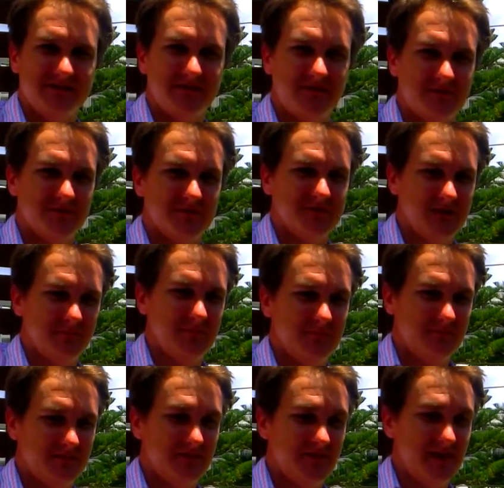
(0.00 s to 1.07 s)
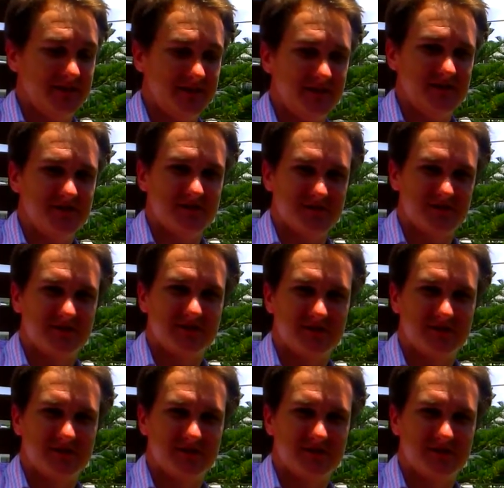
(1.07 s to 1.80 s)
I thought, yep, great dish,